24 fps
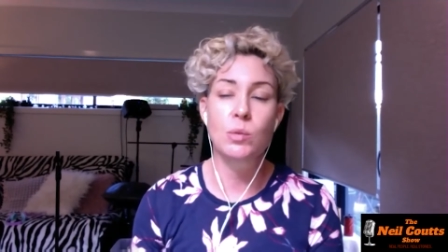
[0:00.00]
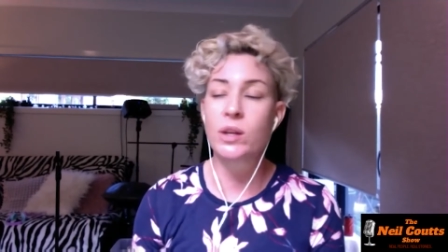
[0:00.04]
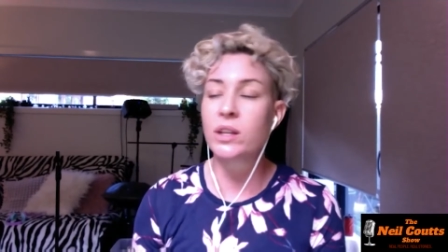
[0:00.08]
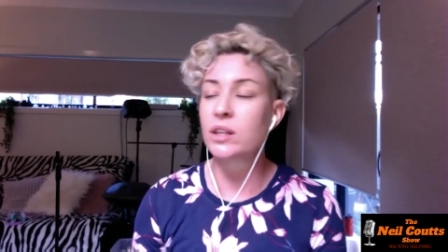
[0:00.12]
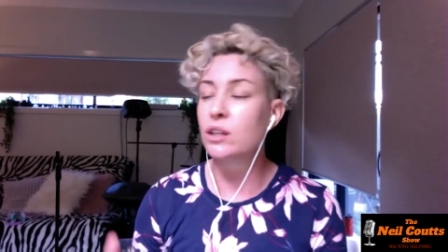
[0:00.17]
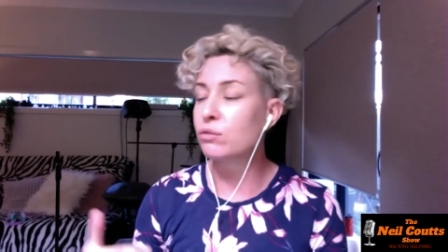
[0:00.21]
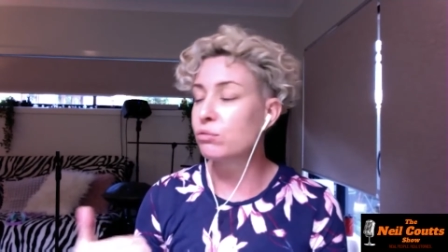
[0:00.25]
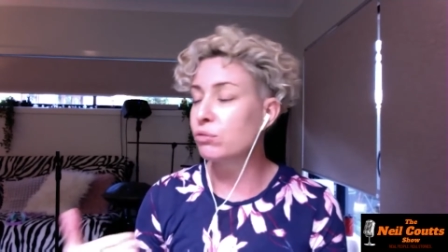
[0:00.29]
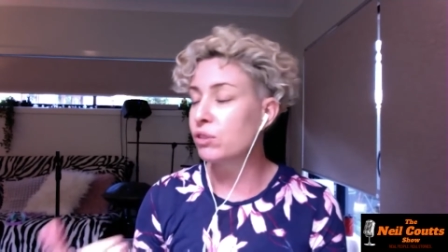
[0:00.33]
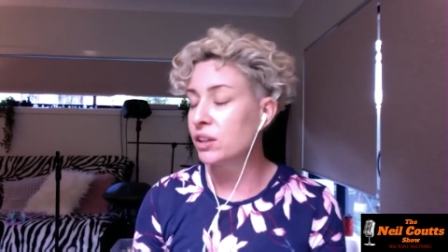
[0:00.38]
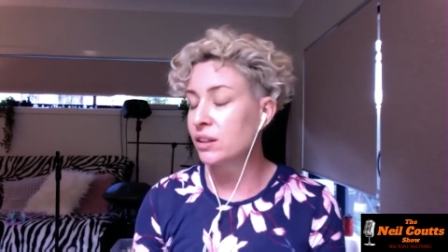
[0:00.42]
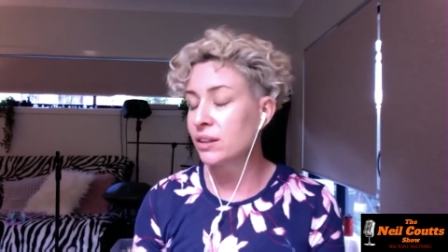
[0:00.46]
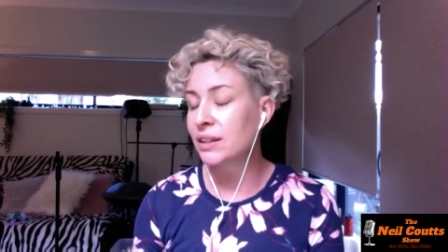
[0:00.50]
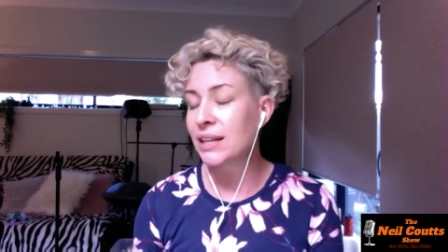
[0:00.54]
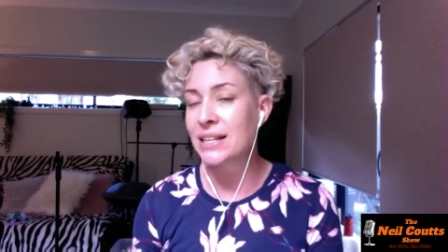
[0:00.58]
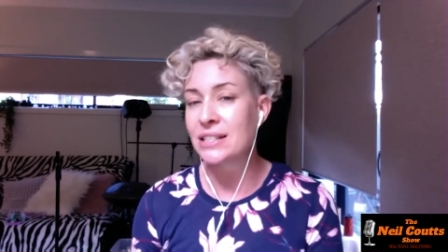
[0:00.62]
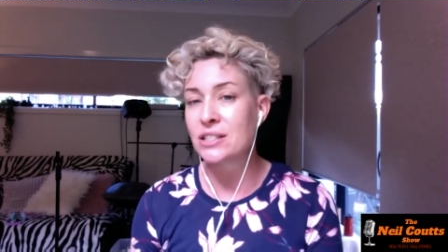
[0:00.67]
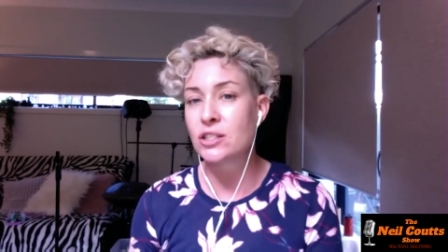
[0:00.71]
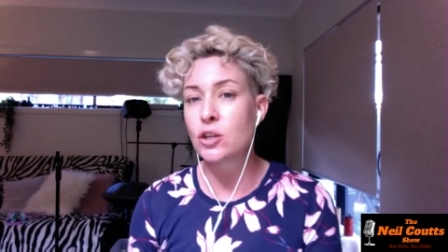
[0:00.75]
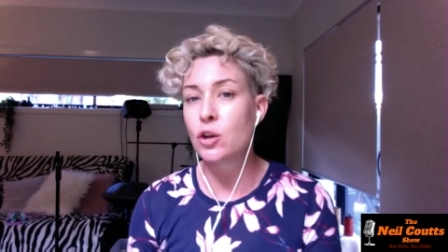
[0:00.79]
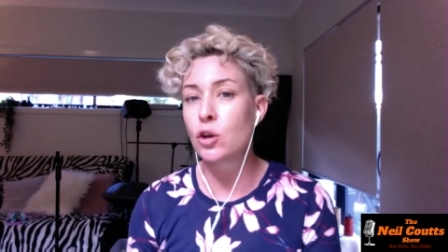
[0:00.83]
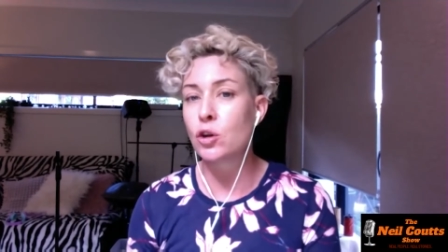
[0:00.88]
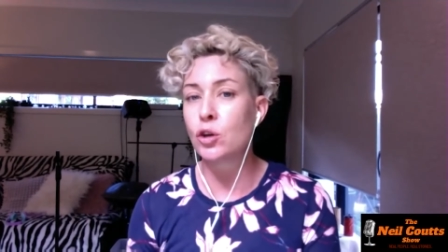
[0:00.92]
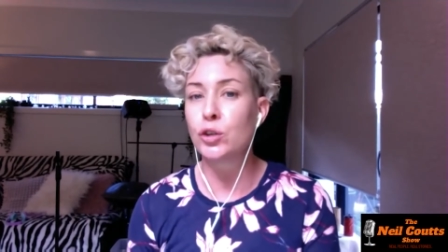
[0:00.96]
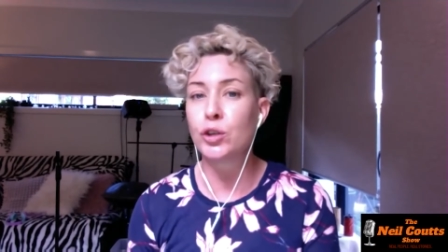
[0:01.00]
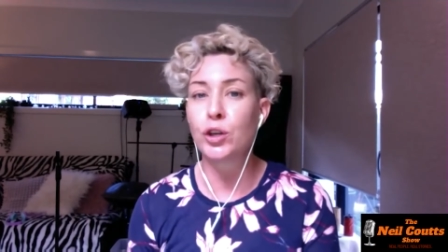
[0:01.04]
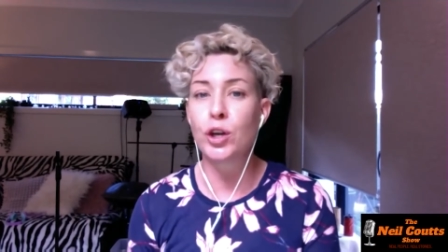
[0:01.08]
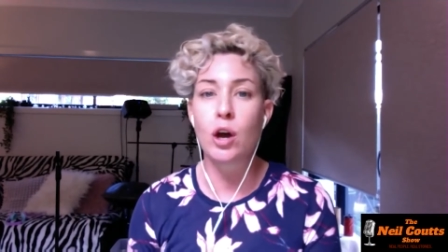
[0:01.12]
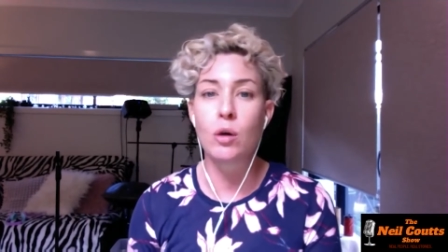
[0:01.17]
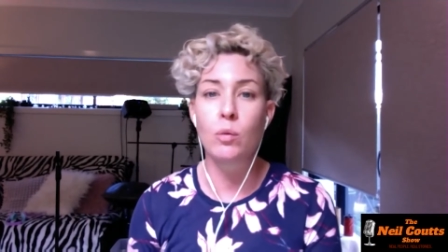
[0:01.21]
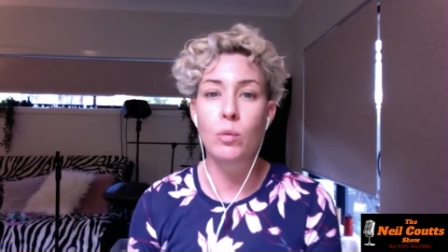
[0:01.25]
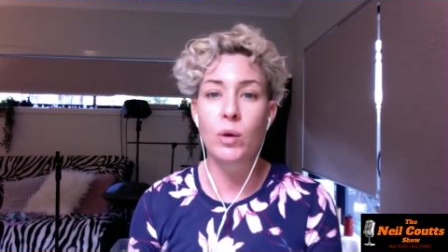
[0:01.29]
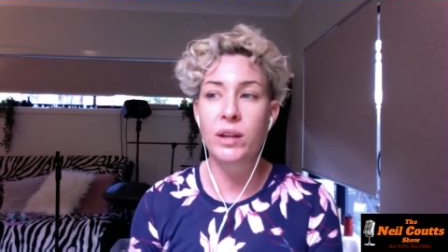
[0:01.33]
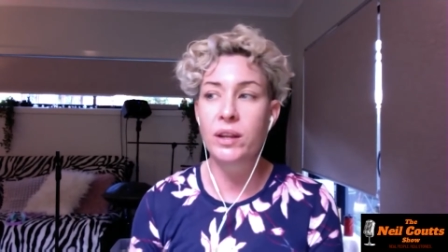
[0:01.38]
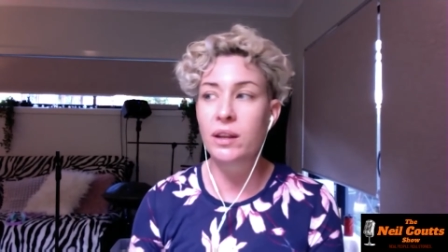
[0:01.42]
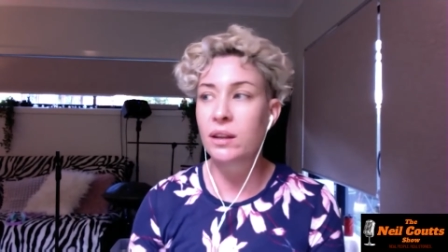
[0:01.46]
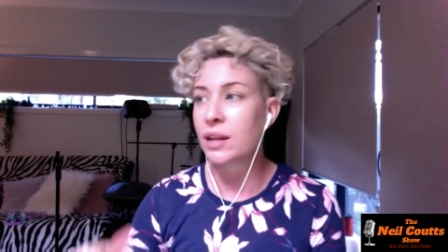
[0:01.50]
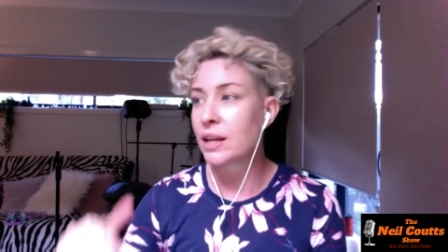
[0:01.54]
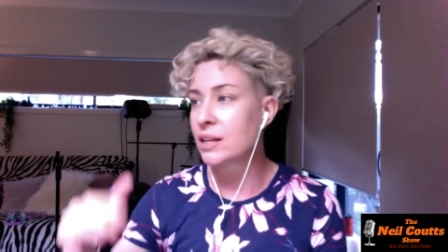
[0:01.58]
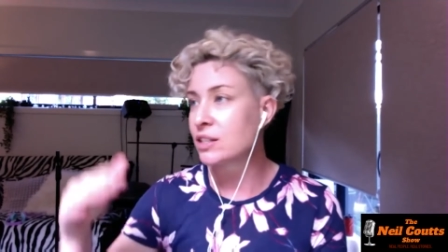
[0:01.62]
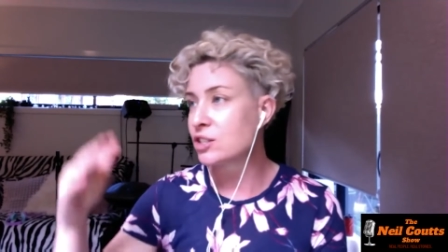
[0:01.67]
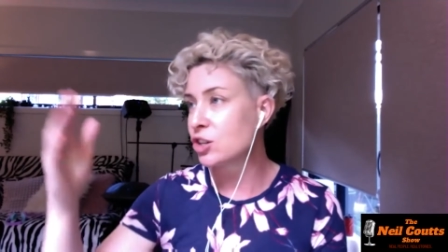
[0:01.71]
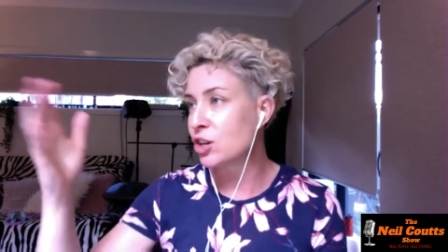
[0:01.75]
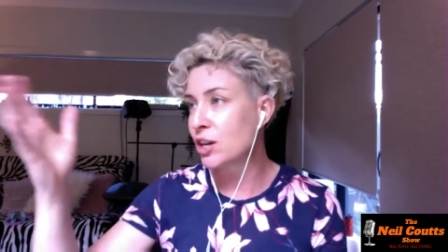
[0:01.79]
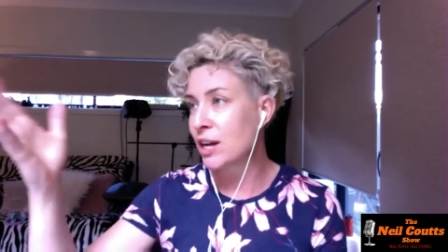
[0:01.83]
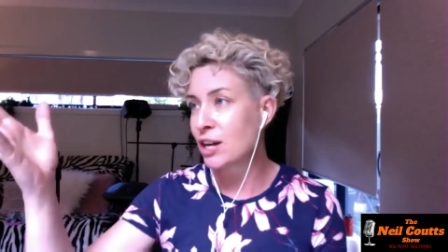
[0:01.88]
whether you've written that song or not, whether that's your